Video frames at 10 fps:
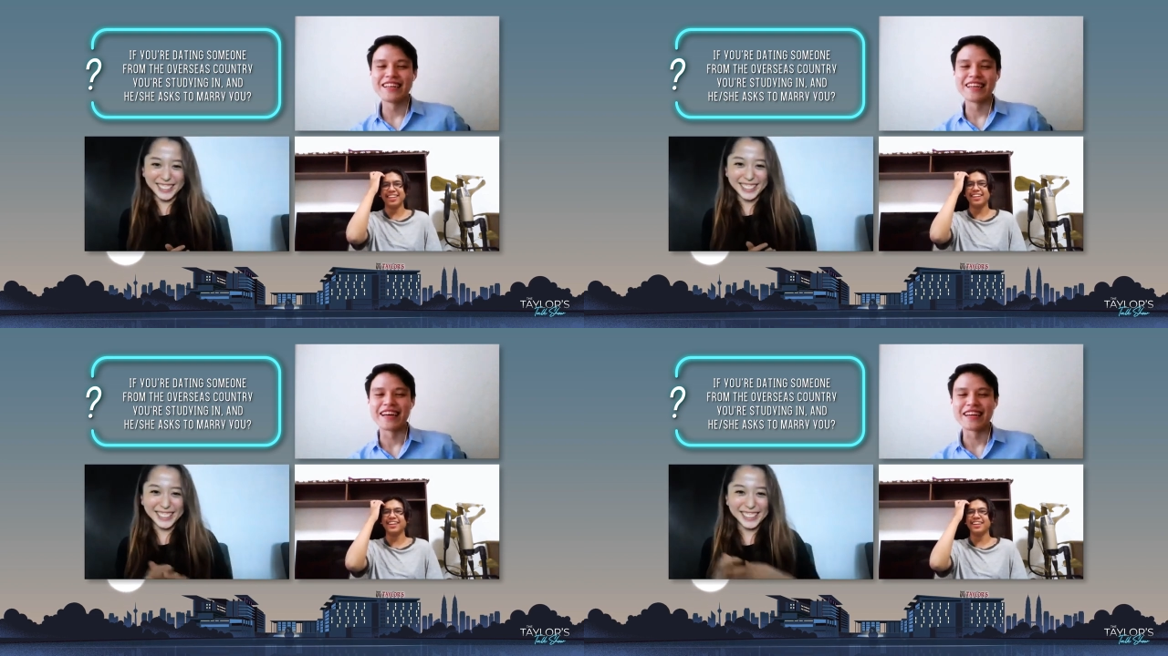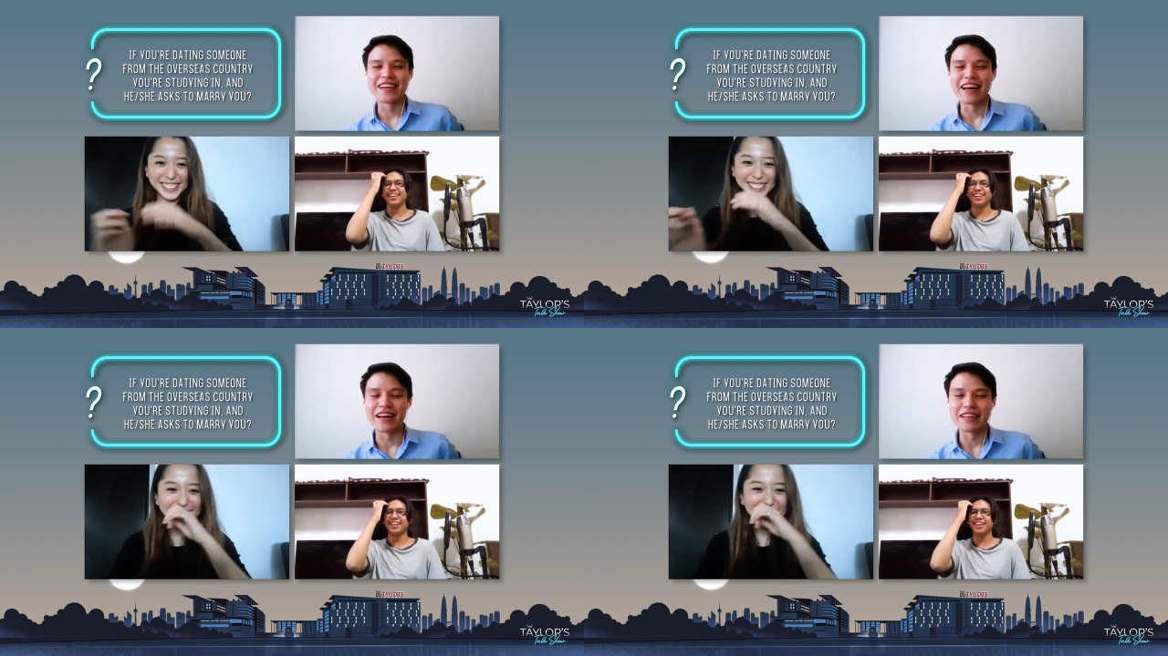Speaker 1: Yeah,
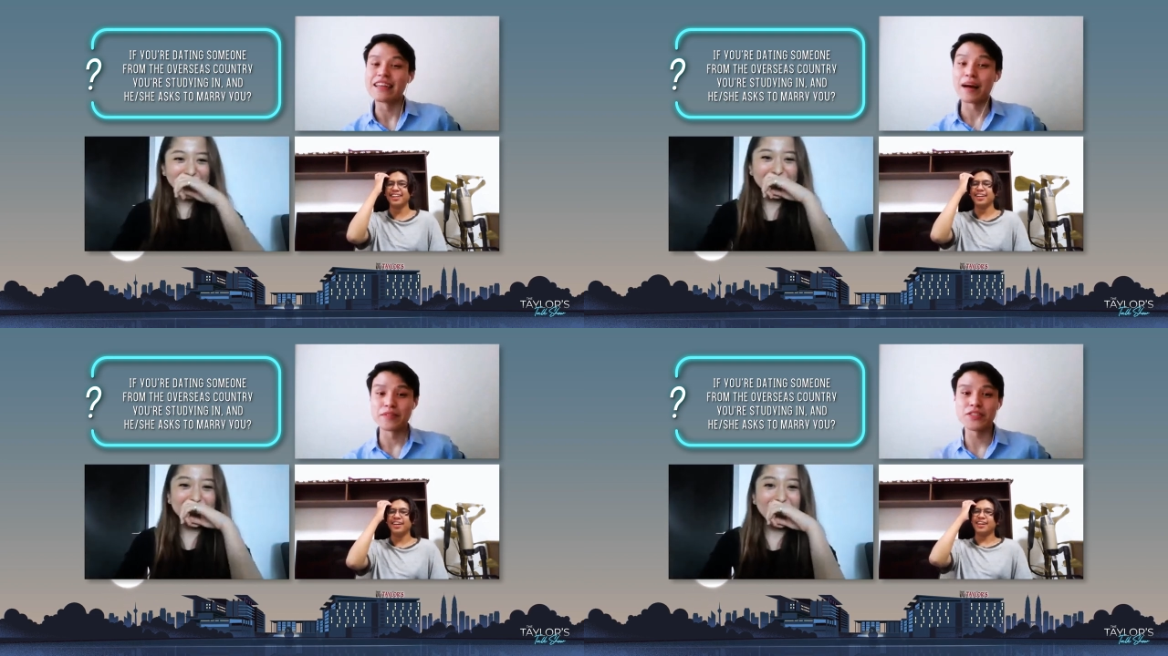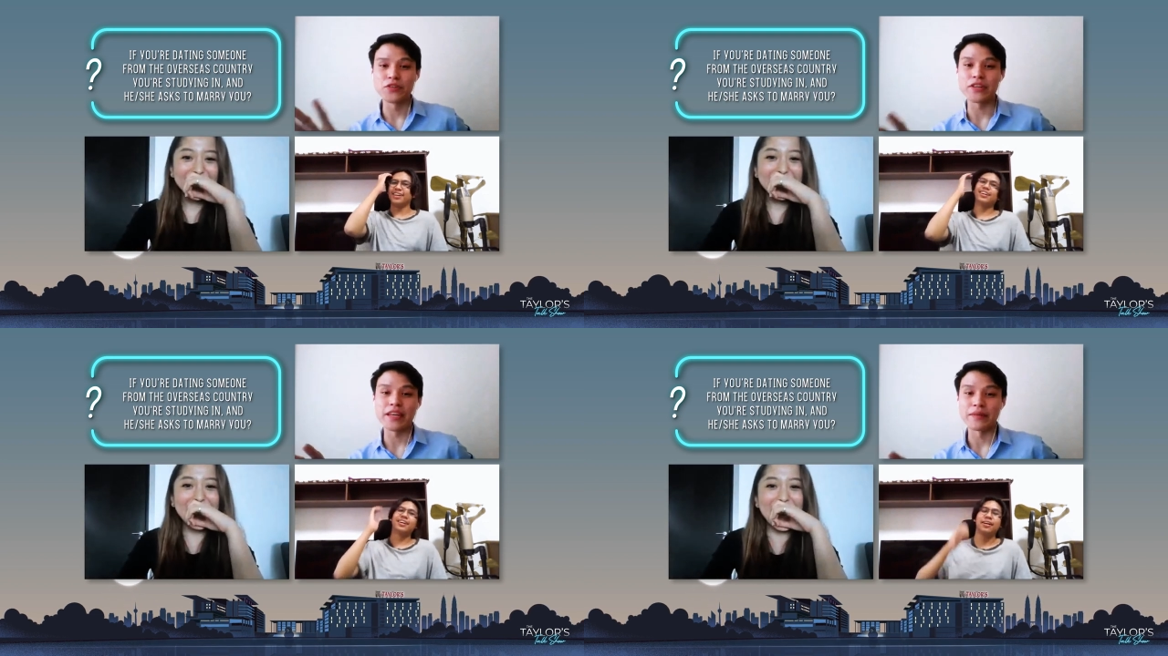yeah, yeah. I'm just
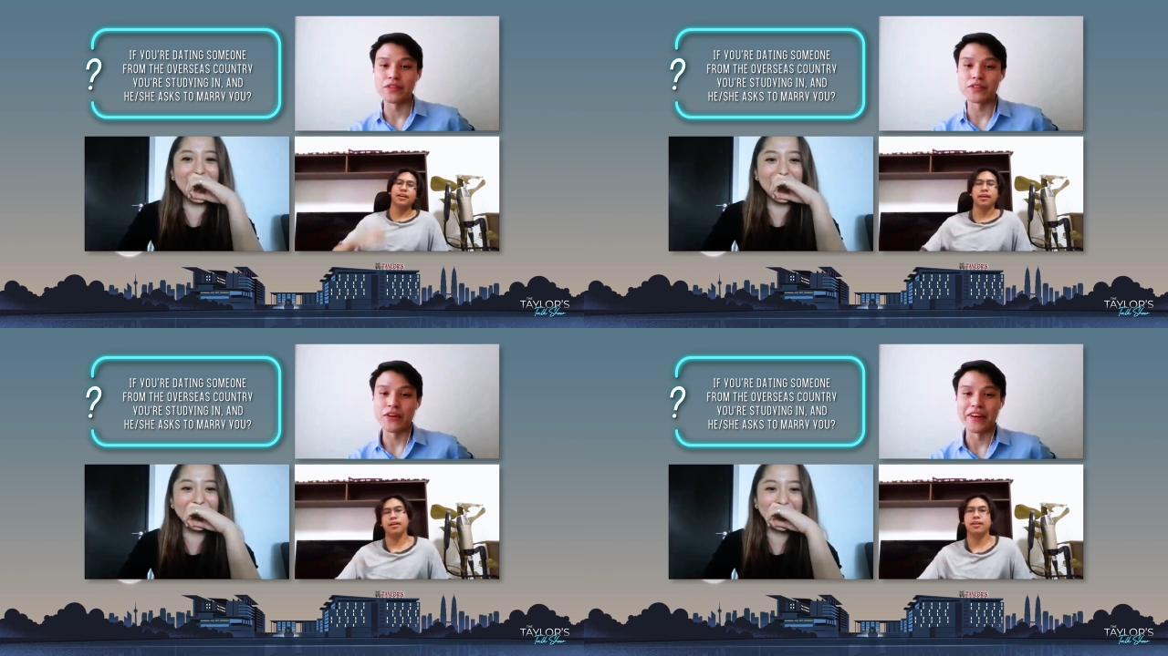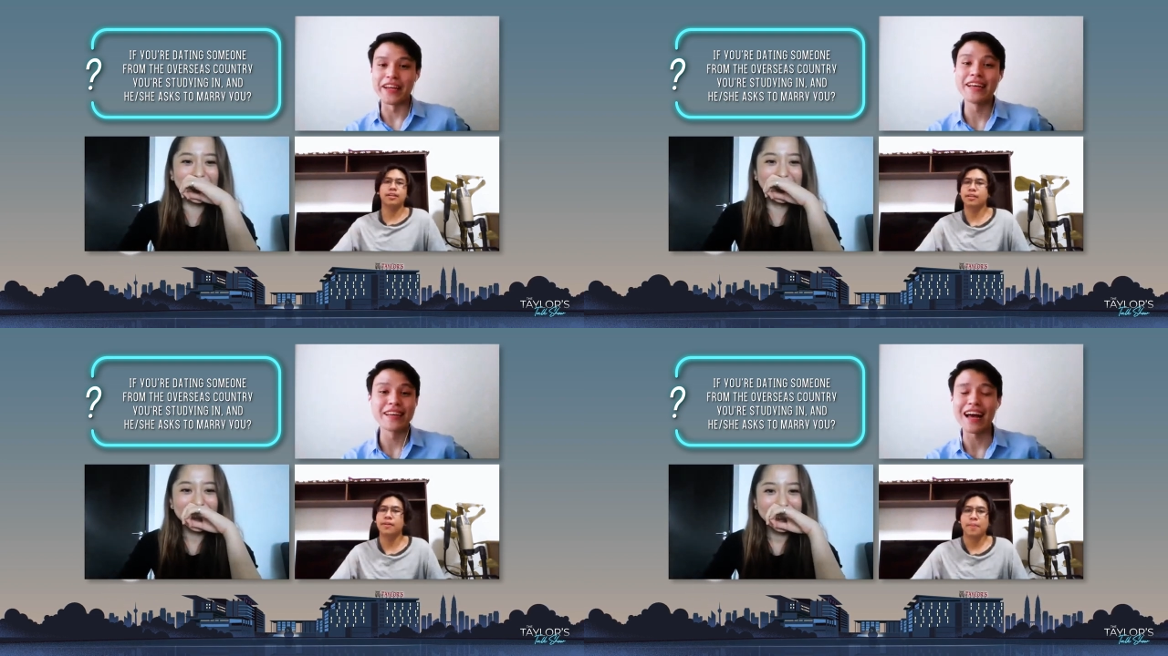joking. I'm so
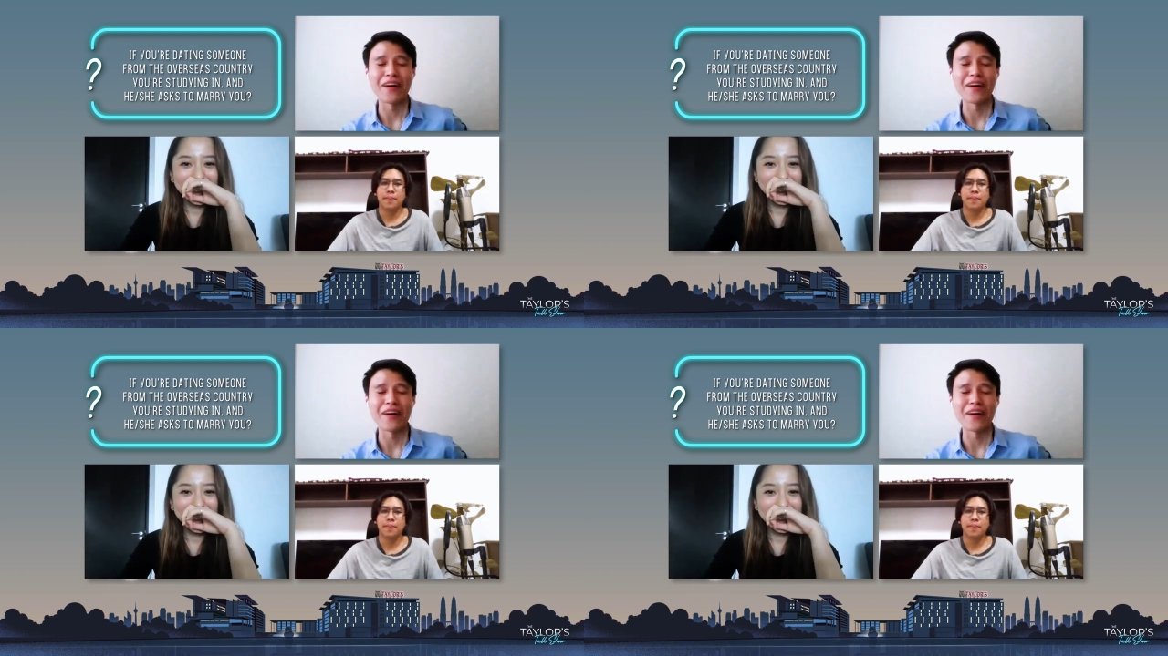sorry.